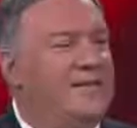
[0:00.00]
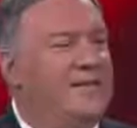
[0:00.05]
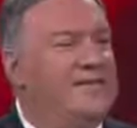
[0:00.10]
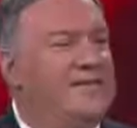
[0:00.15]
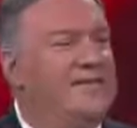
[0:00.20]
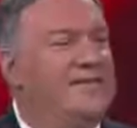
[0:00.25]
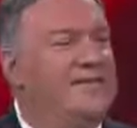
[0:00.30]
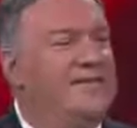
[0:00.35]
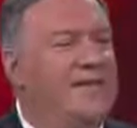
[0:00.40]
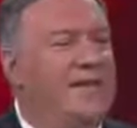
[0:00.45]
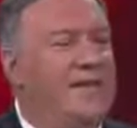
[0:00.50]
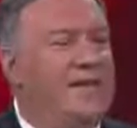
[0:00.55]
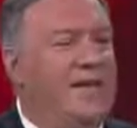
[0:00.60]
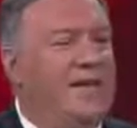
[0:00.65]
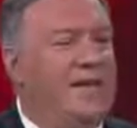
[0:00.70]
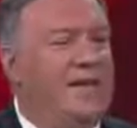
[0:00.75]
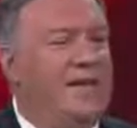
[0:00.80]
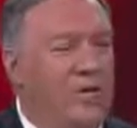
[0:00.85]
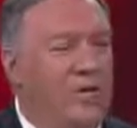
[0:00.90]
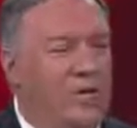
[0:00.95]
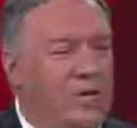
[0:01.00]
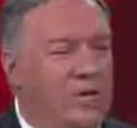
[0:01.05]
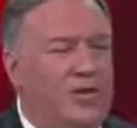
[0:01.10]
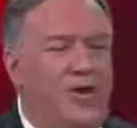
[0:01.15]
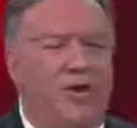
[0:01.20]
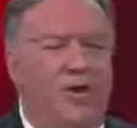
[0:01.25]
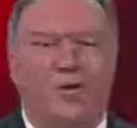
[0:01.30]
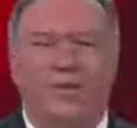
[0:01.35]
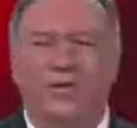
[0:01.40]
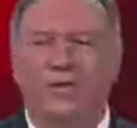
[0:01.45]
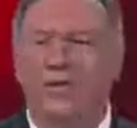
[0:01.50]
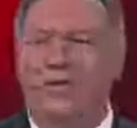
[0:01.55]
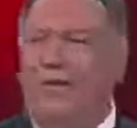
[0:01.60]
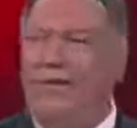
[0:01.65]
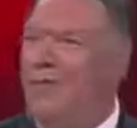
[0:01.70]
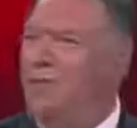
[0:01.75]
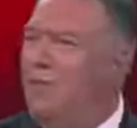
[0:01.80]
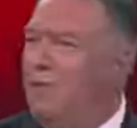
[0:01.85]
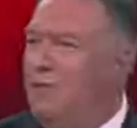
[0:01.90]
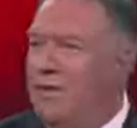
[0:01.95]
Kansas. He worked hard.
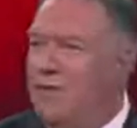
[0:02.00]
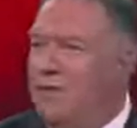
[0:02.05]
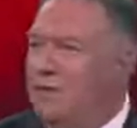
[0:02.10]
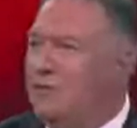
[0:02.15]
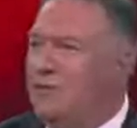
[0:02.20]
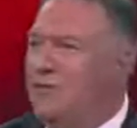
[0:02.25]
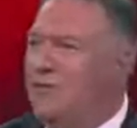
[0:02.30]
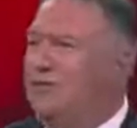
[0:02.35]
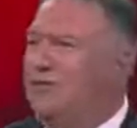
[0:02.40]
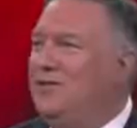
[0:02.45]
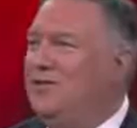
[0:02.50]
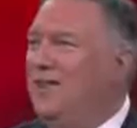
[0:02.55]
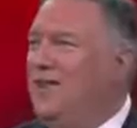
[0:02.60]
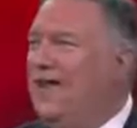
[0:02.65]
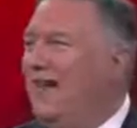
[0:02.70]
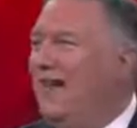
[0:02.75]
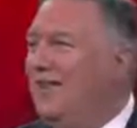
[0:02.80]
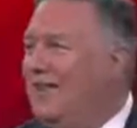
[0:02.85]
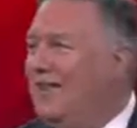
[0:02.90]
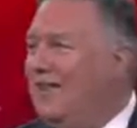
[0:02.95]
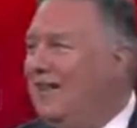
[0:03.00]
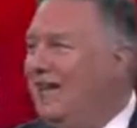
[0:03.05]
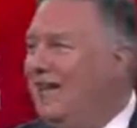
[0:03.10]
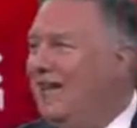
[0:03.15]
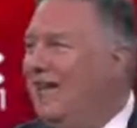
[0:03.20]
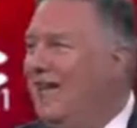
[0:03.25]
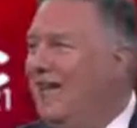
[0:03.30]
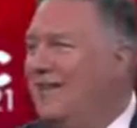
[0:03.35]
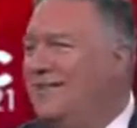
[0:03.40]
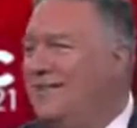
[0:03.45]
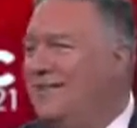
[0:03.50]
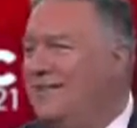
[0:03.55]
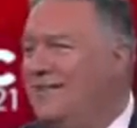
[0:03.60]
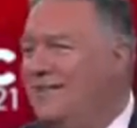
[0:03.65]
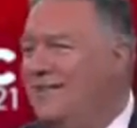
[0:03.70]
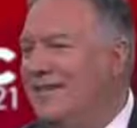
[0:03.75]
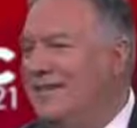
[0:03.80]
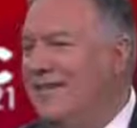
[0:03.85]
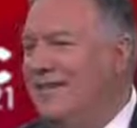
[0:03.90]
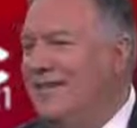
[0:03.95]
He never won a Mr. Congeniality
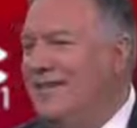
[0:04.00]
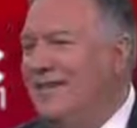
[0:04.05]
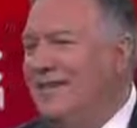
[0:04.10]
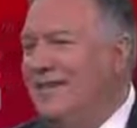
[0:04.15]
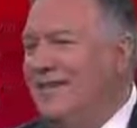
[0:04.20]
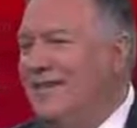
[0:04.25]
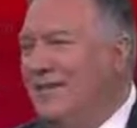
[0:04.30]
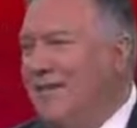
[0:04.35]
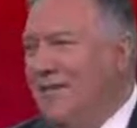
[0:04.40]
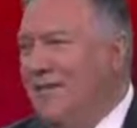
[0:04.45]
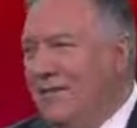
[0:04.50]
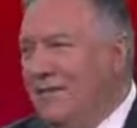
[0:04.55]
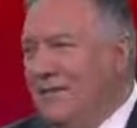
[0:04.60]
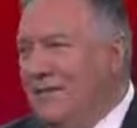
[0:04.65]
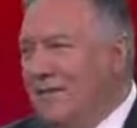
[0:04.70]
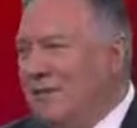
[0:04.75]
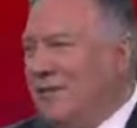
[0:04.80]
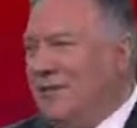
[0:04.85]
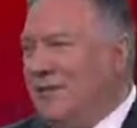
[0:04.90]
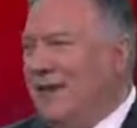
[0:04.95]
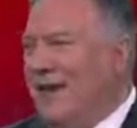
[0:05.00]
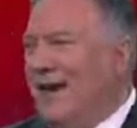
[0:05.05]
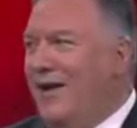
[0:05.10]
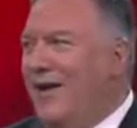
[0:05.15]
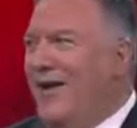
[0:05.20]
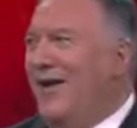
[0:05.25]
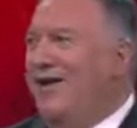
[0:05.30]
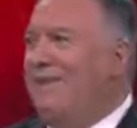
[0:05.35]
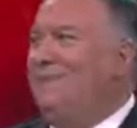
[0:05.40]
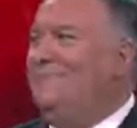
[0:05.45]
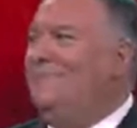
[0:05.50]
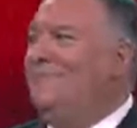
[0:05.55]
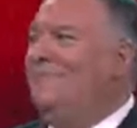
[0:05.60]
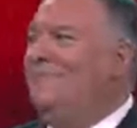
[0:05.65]
contest, even in Mitchell County.